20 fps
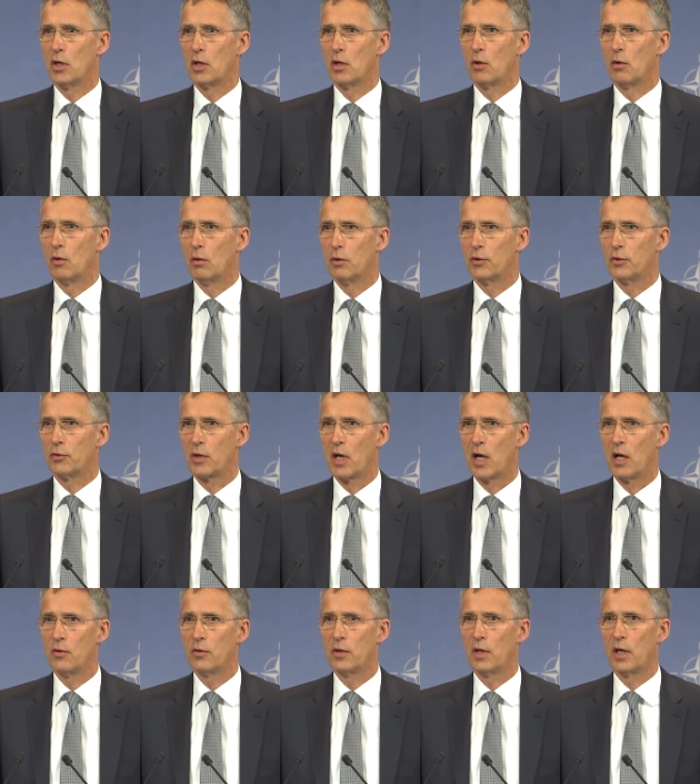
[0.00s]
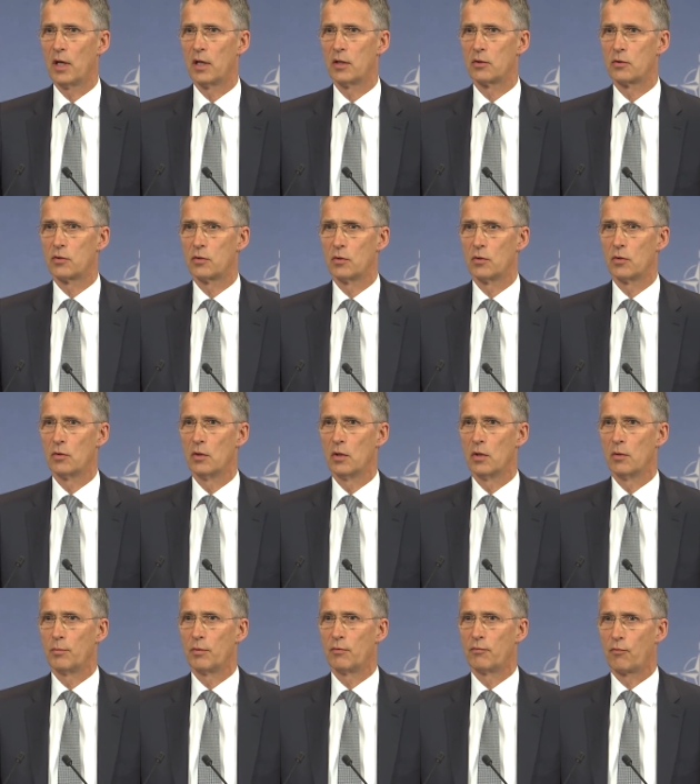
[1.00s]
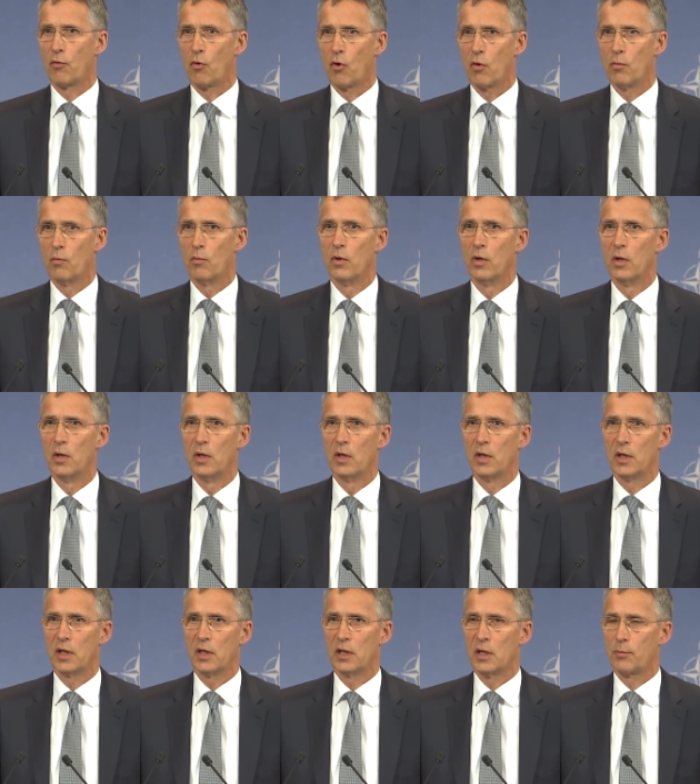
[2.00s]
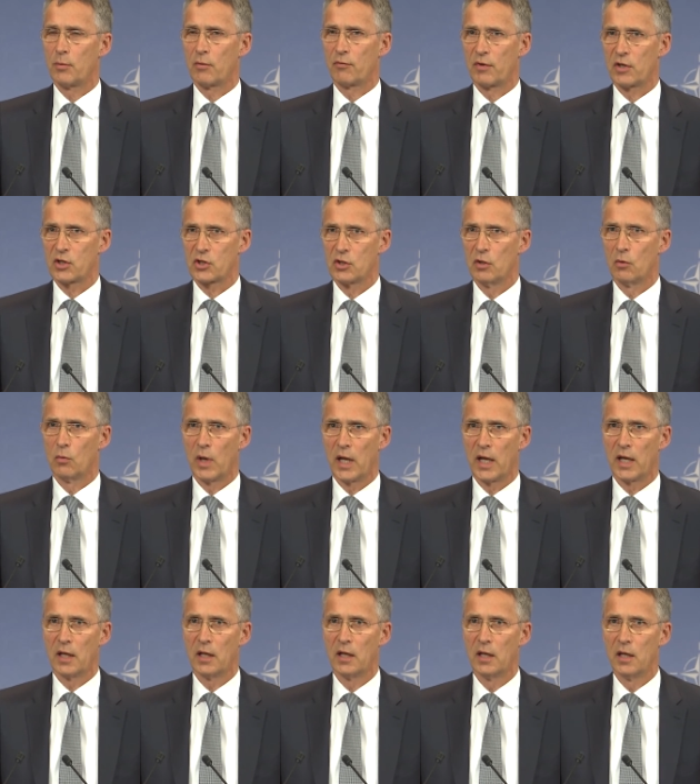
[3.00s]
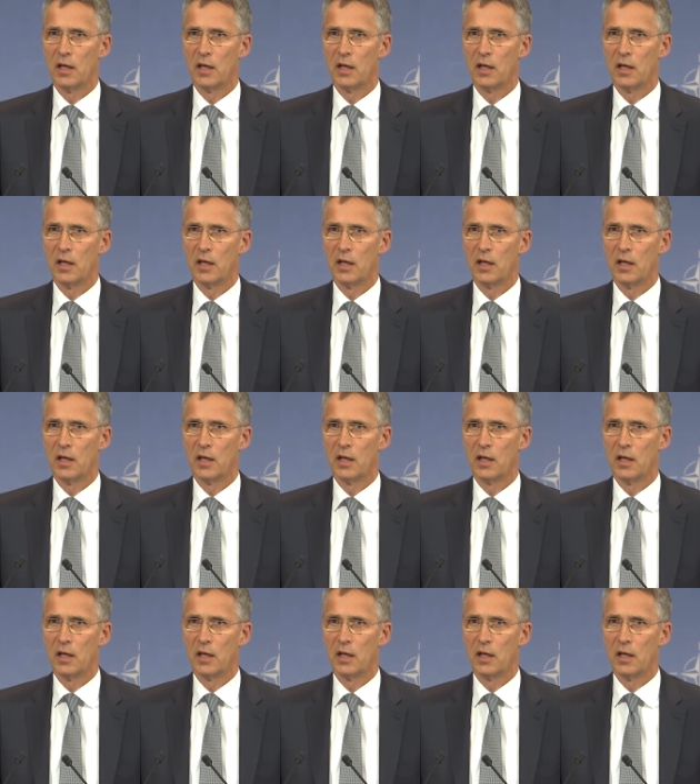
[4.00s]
hold the ground and to perform in a professional way.